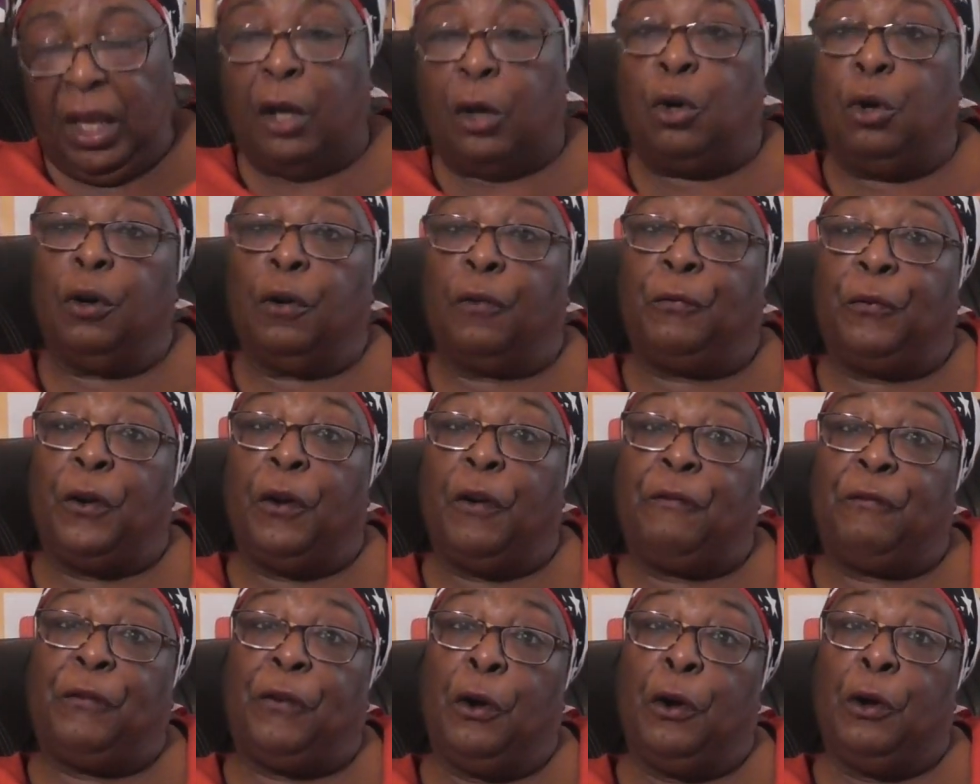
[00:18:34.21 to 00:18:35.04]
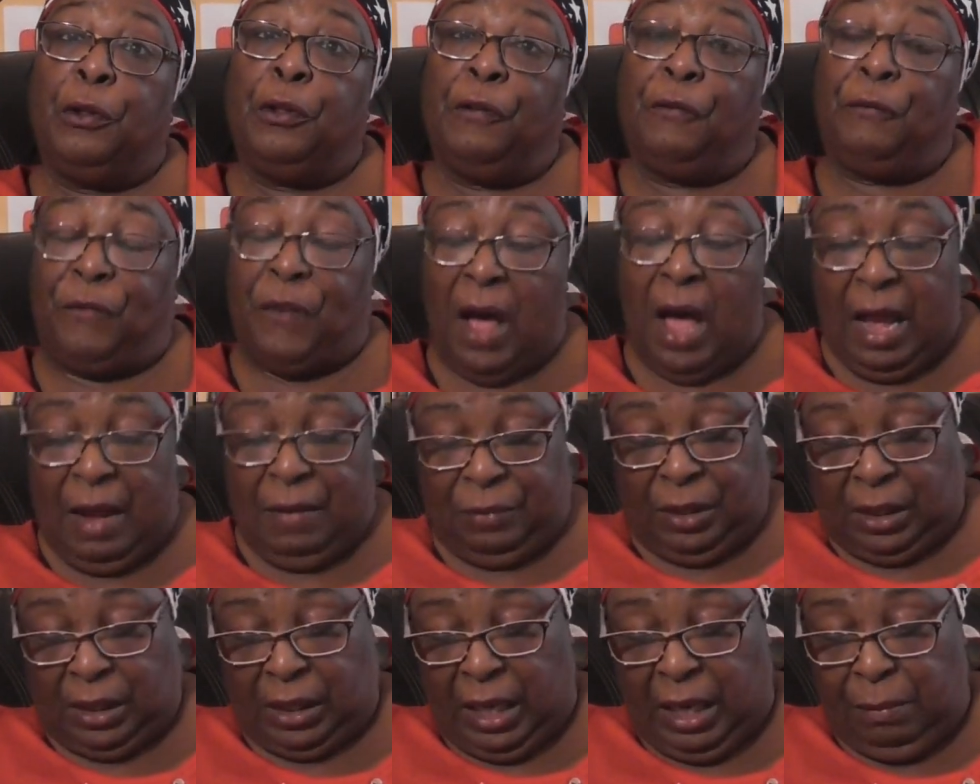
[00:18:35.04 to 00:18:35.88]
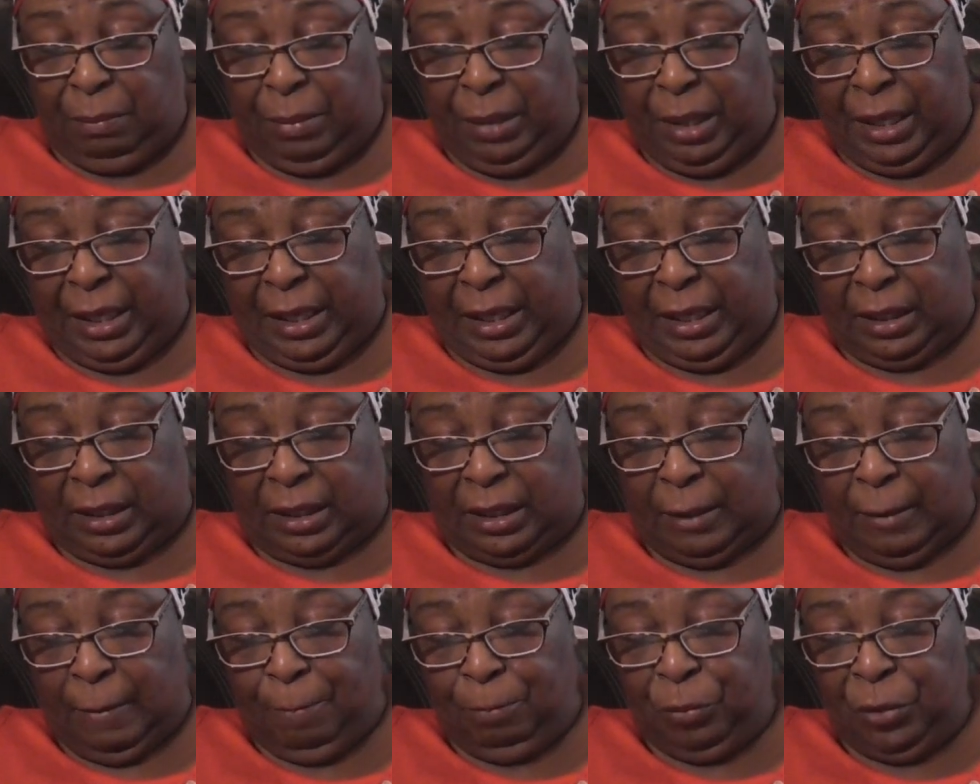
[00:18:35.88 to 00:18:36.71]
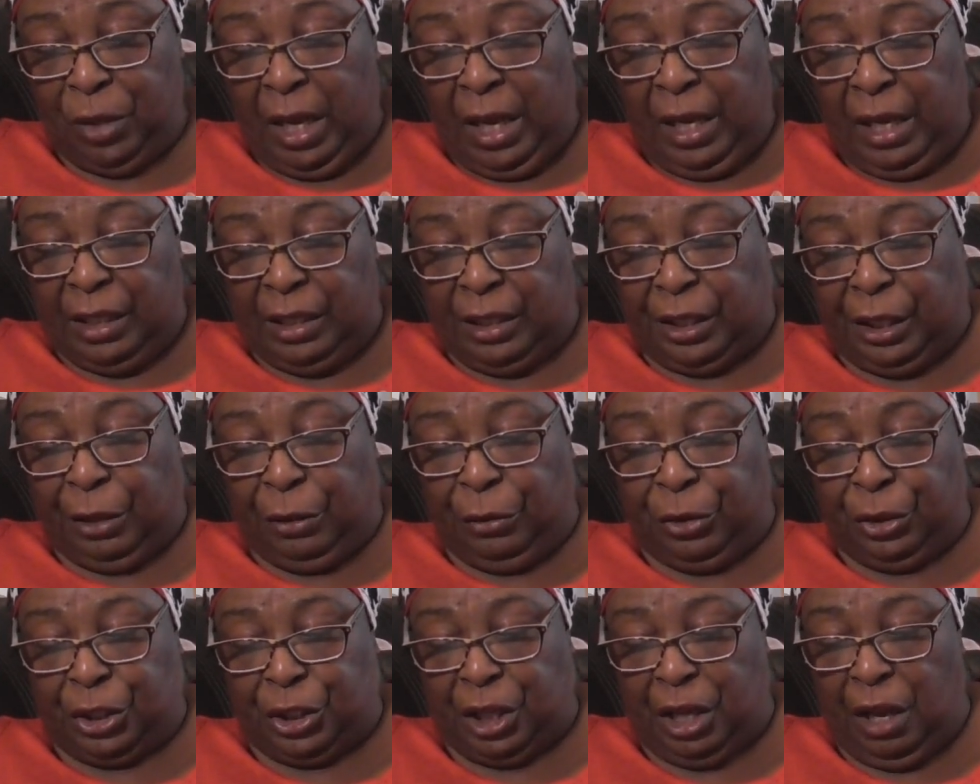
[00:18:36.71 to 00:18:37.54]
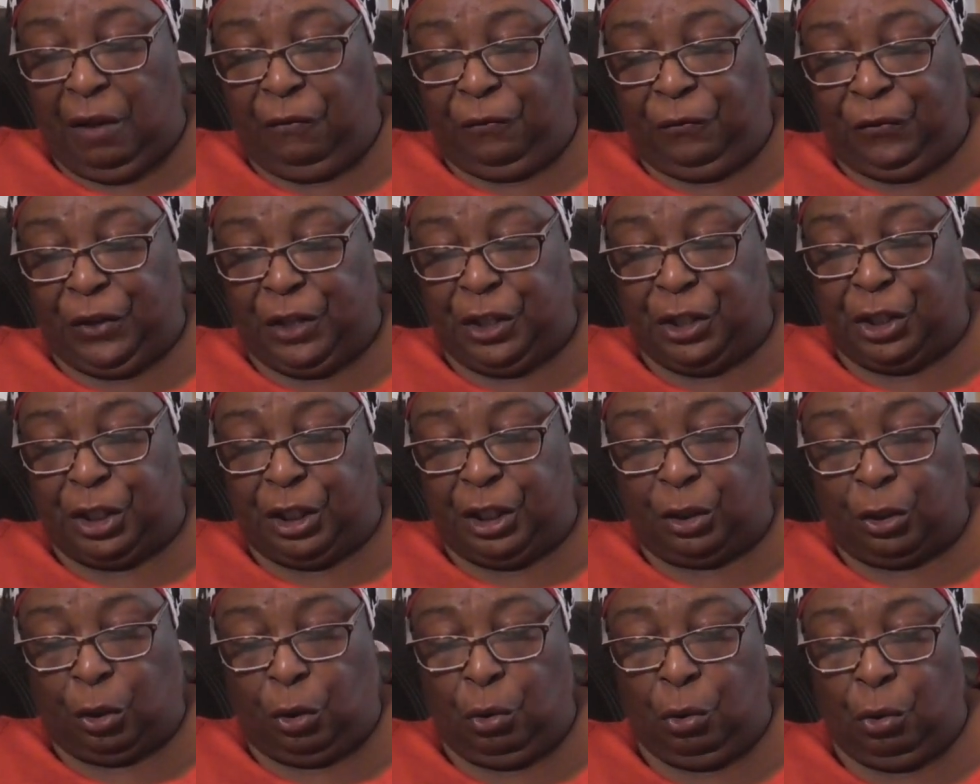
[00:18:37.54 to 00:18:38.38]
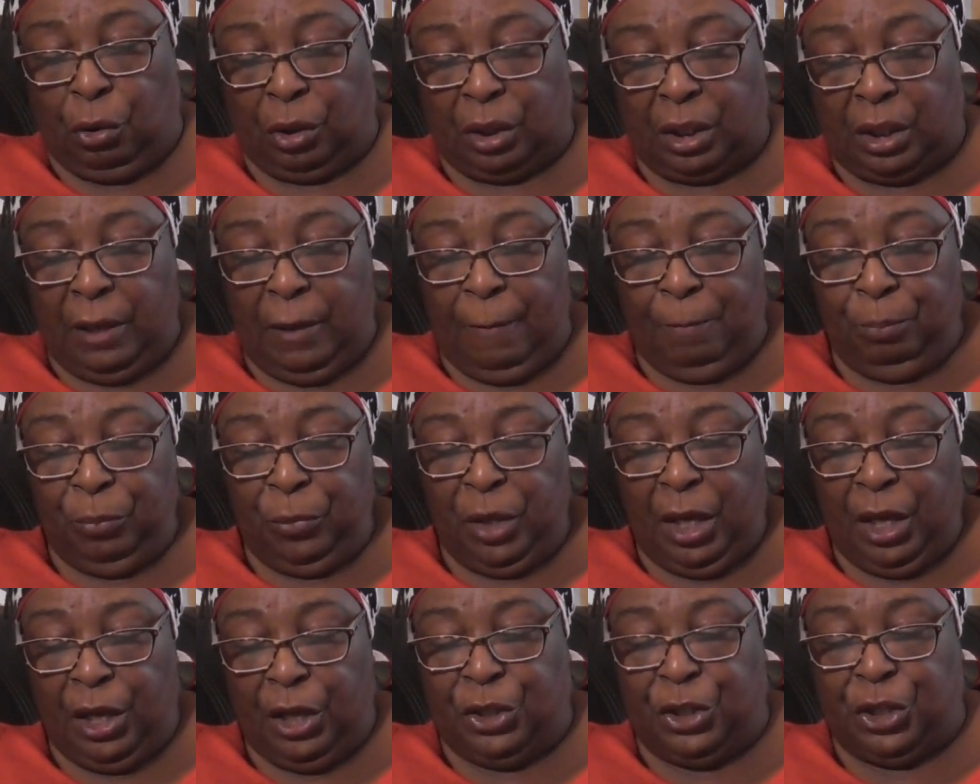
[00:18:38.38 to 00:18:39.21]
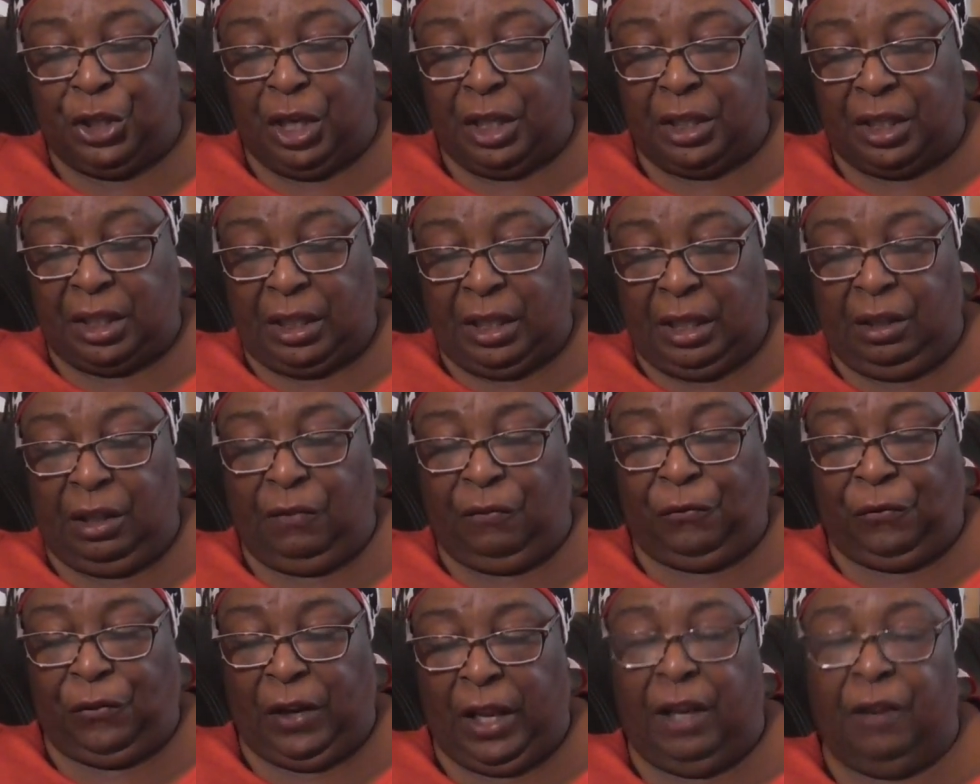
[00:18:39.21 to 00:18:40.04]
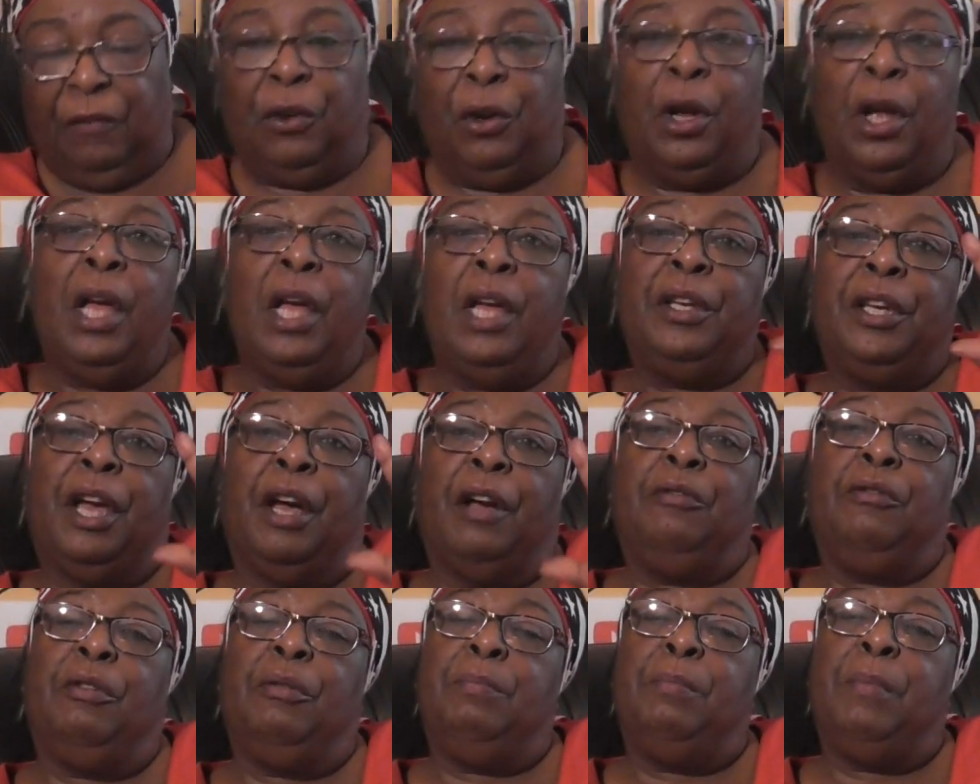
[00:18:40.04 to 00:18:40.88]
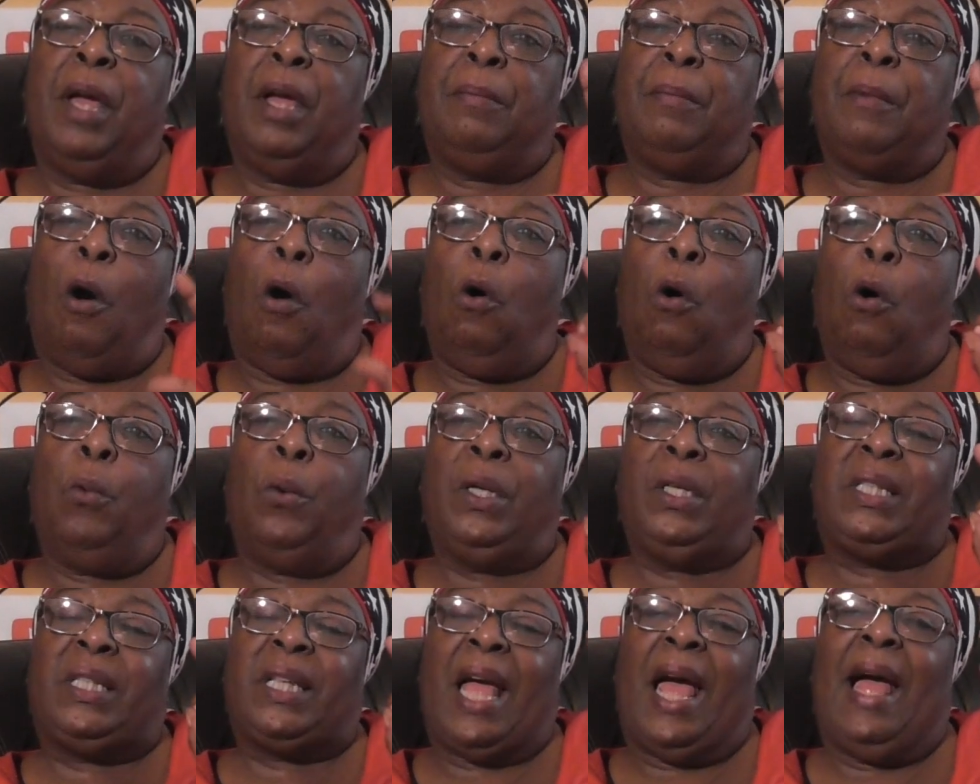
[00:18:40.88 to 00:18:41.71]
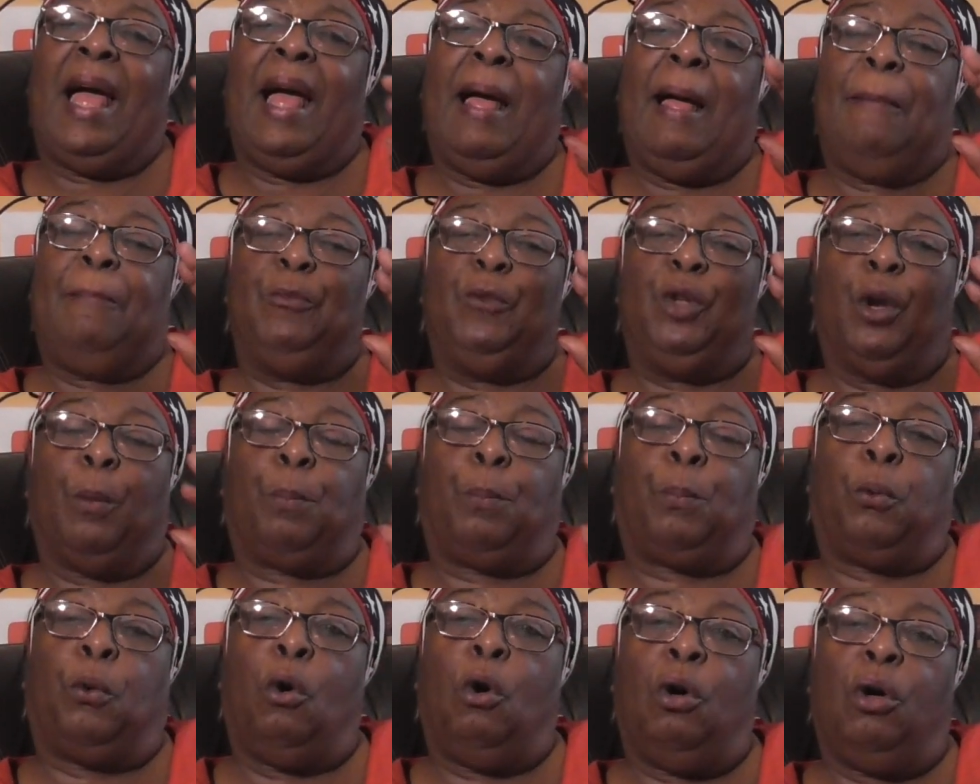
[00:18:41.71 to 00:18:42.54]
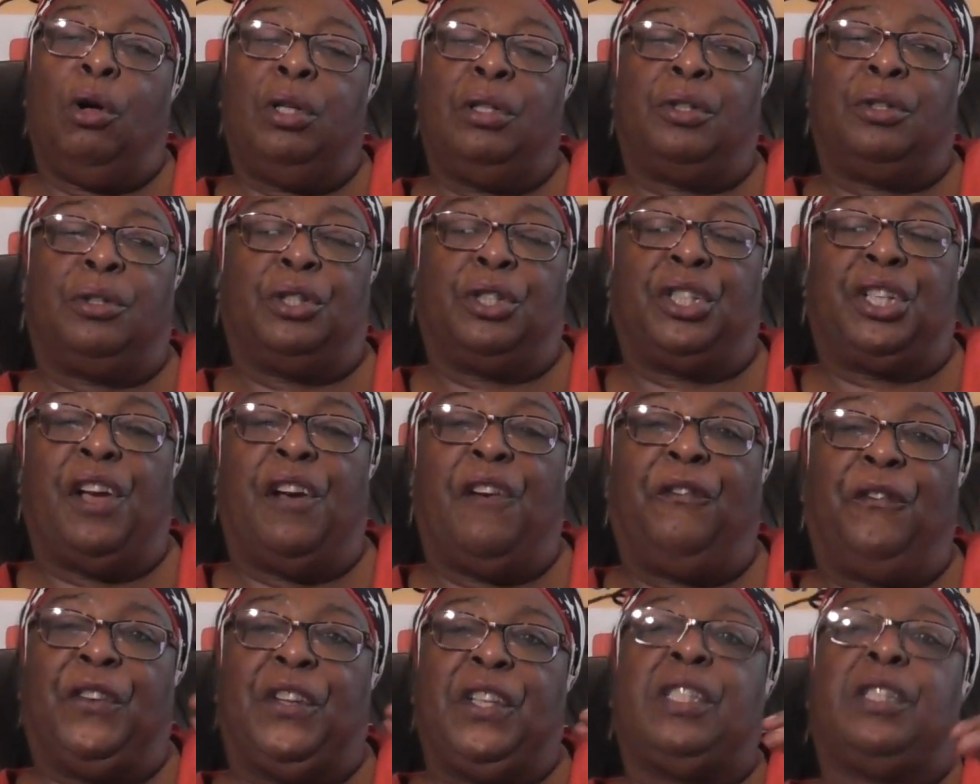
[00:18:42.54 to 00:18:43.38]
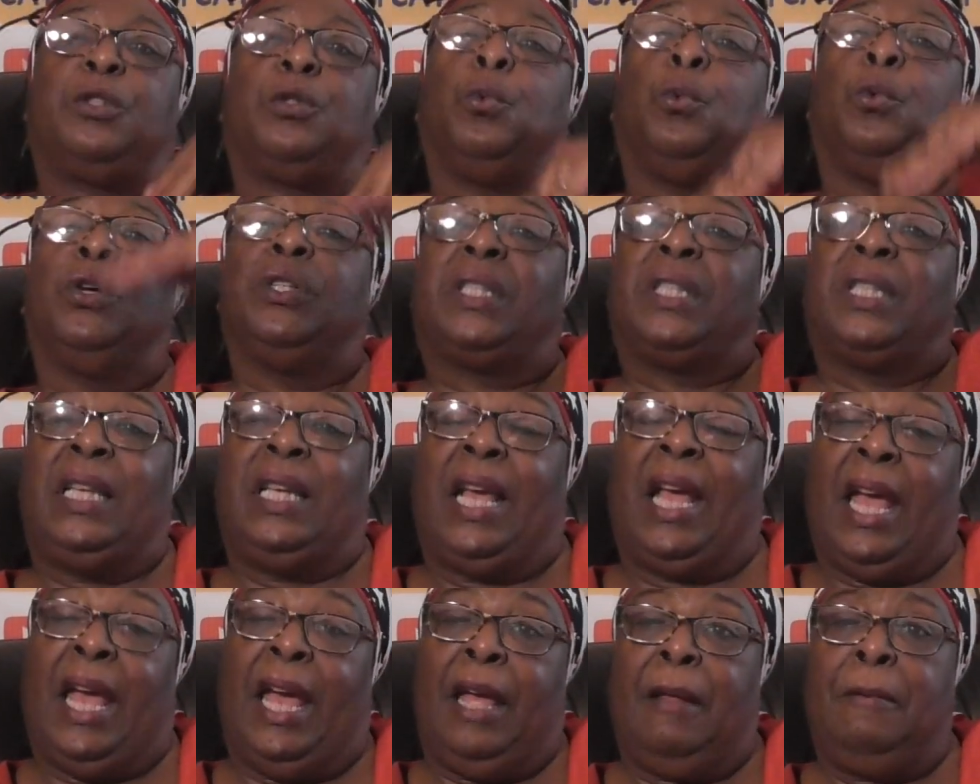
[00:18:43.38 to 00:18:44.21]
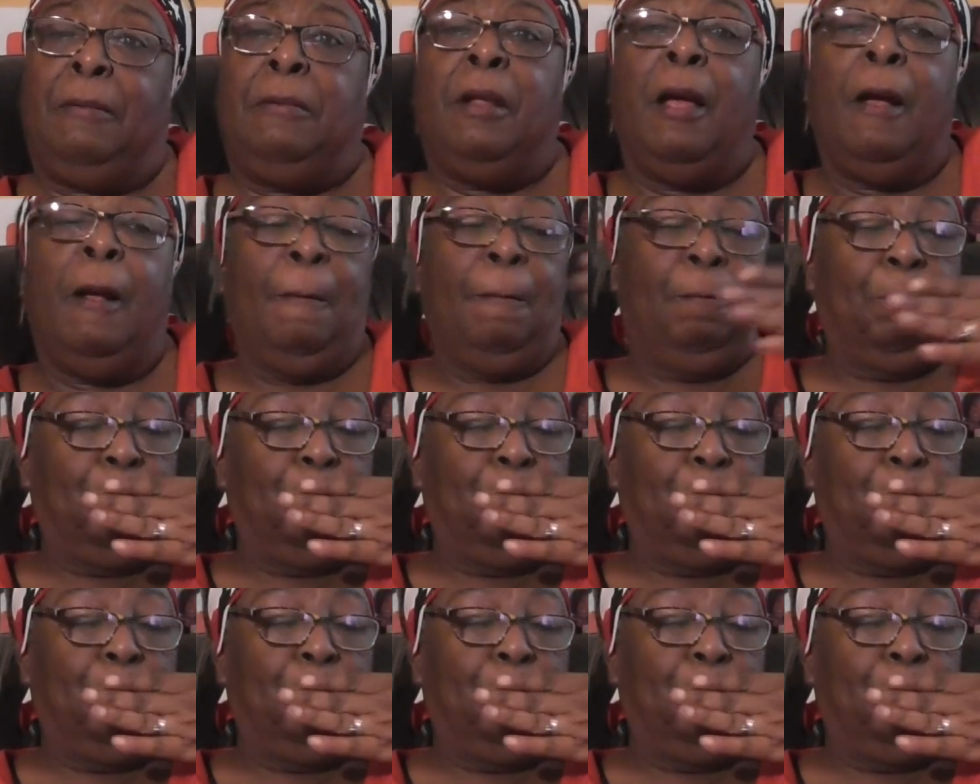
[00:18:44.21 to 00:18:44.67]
Cook for a further 5-10 minutes until the shellfish is cooked adjusting the flavor. Now, you may always add your prawns or shellfish towards the end.